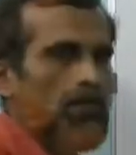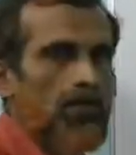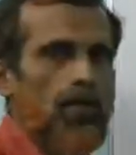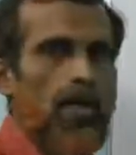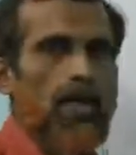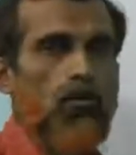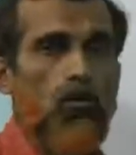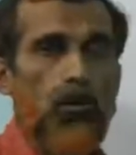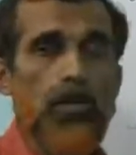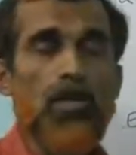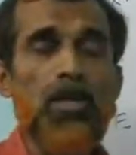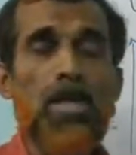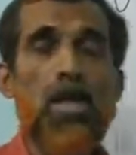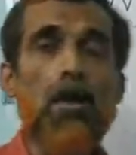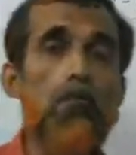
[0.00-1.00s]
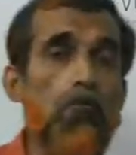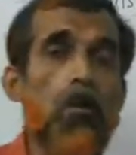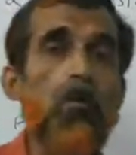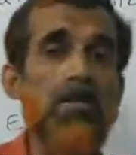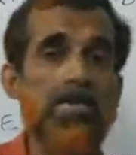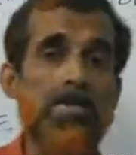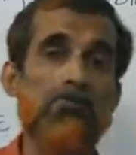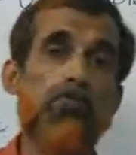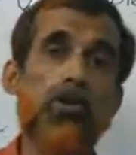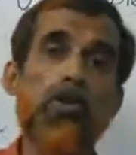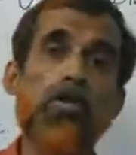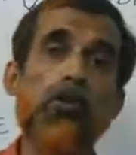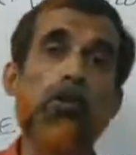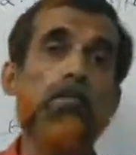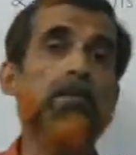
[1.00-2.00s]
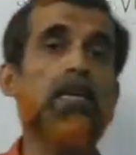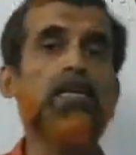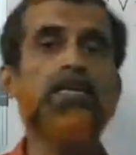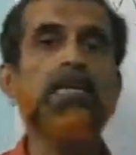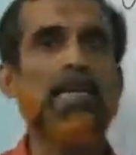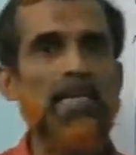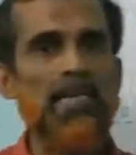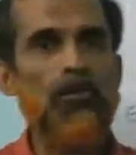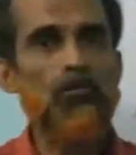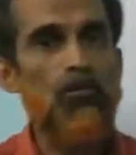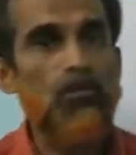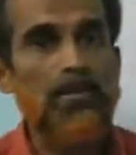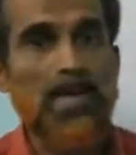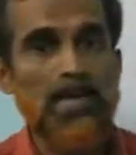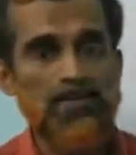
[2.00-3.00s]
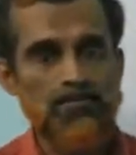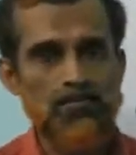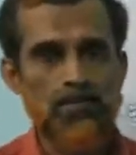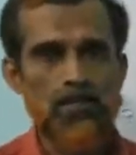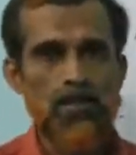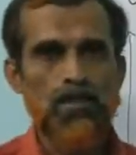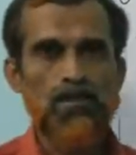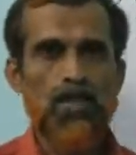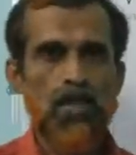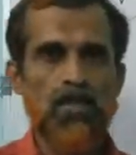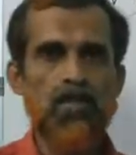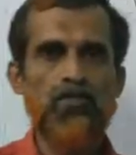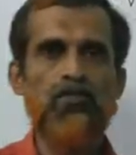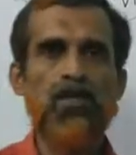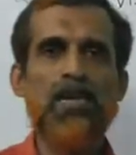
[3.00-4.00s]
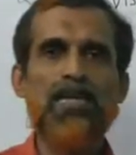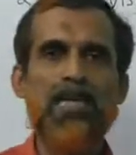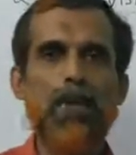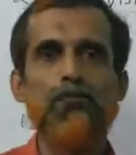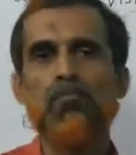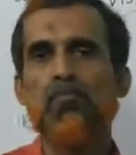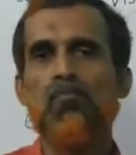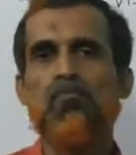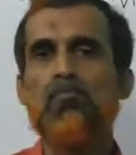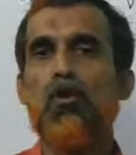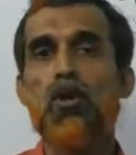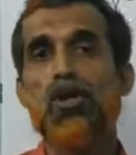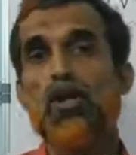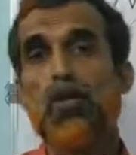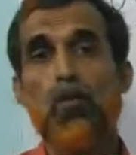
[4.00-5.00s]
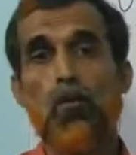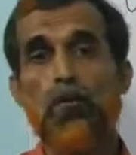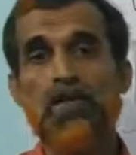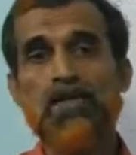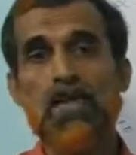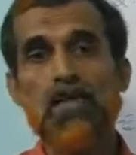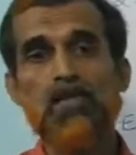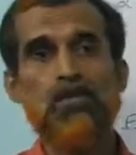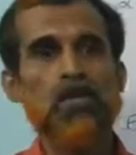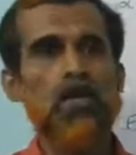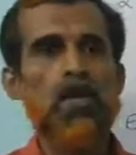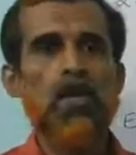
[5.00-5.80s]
According to MOT, molecular orbital theory, you know that there are different types of molecular orbitals,